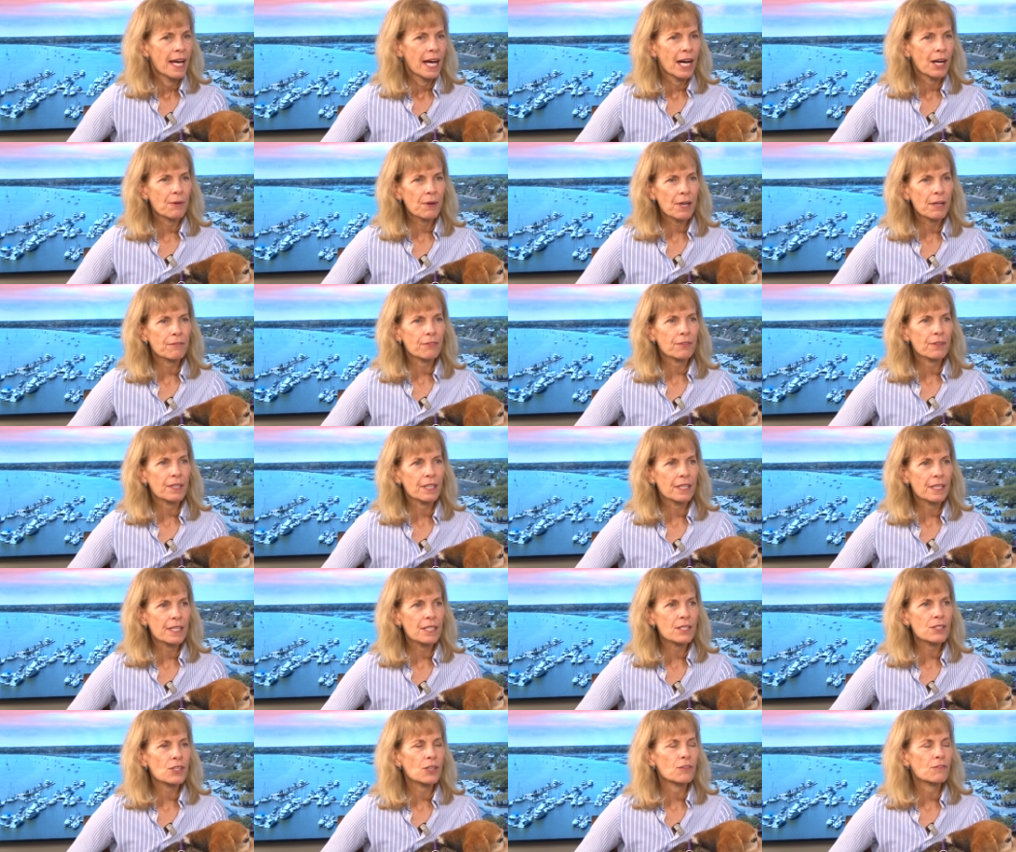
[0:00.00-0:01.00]
However, it
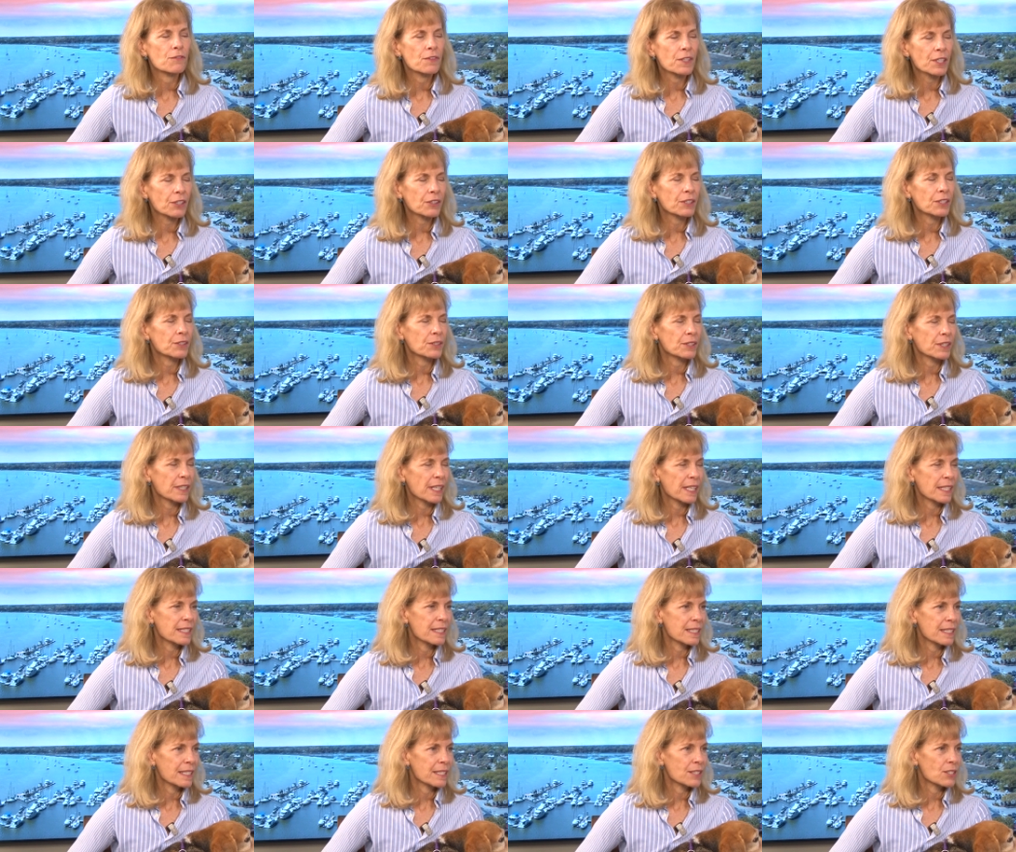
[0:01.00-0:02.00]
is a very good
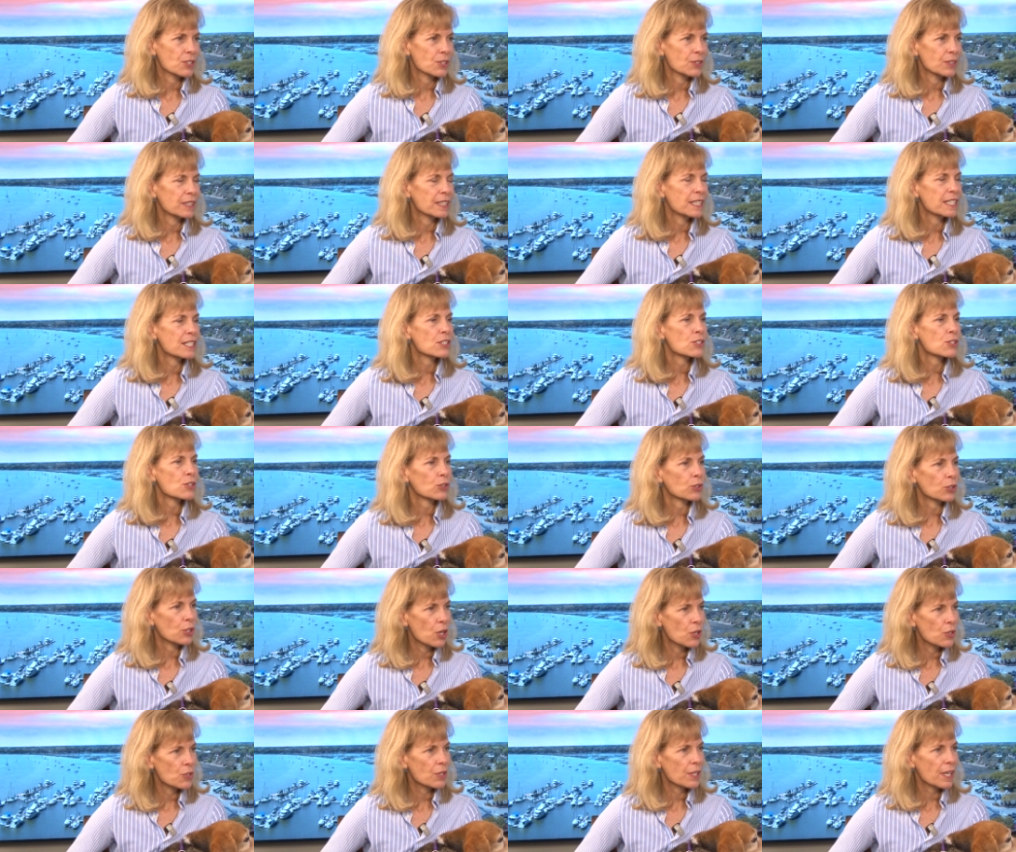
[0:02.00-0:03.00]
idea to at least
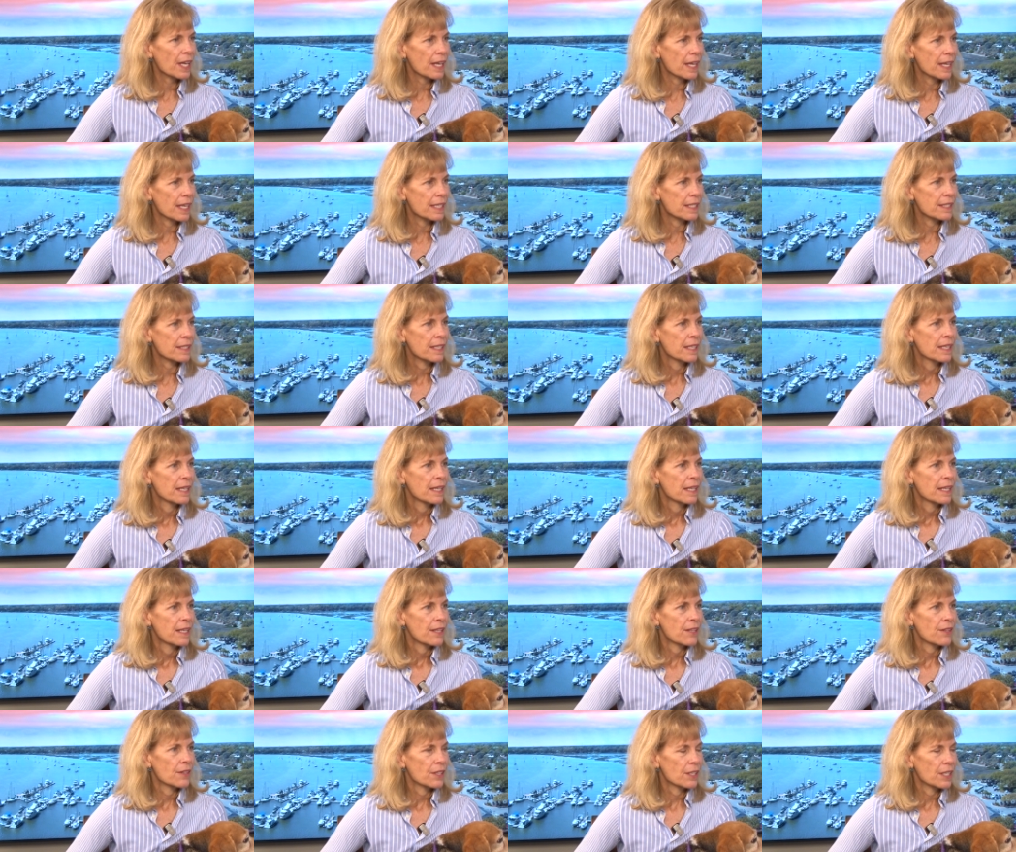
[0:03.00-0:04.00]
locate
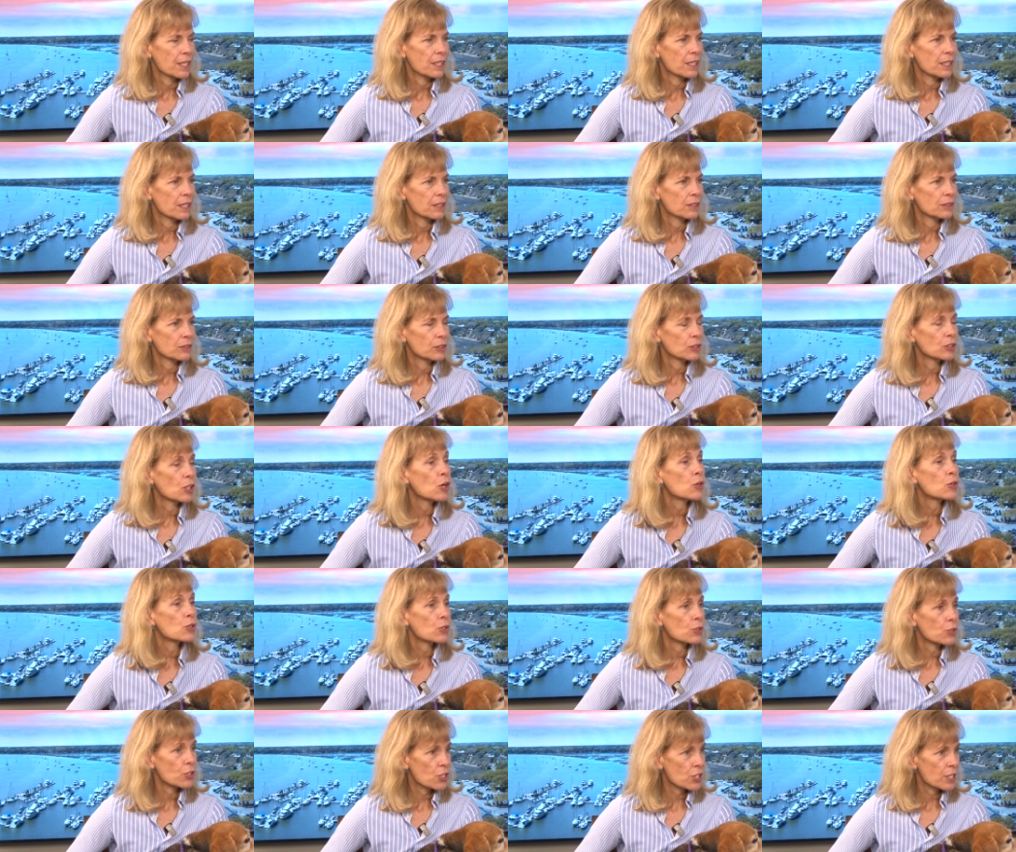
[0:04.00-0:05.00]
the
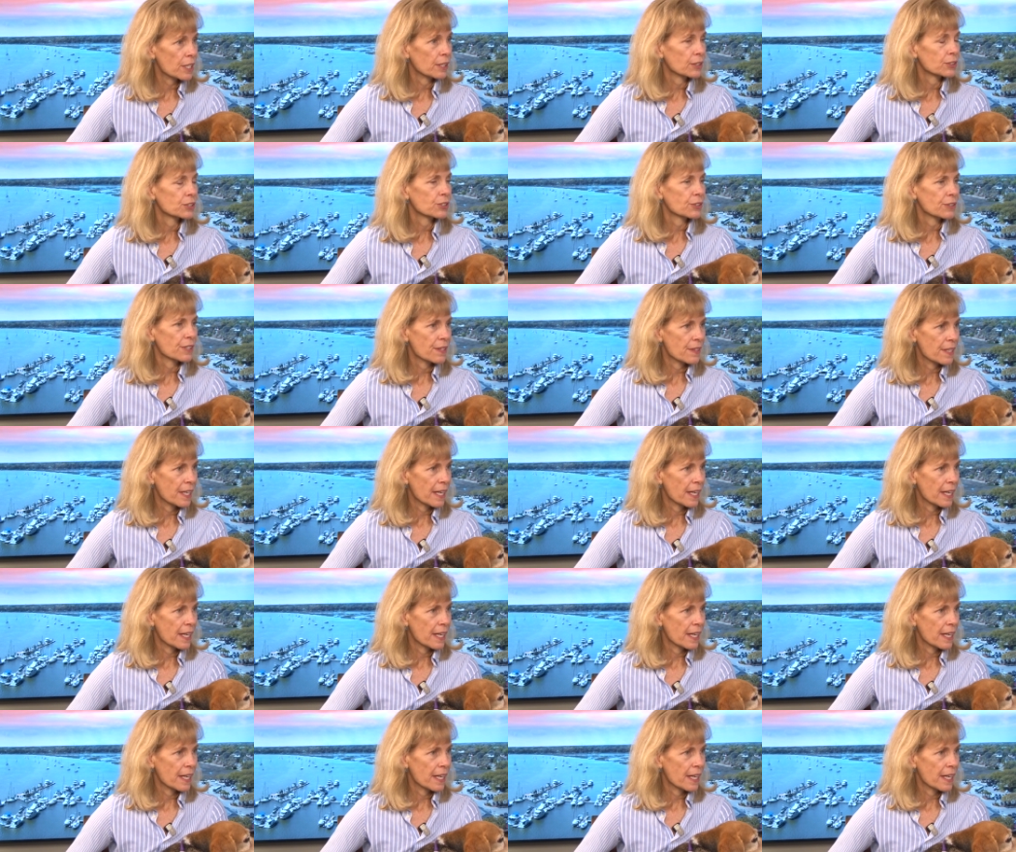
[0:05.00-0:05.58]
local shelter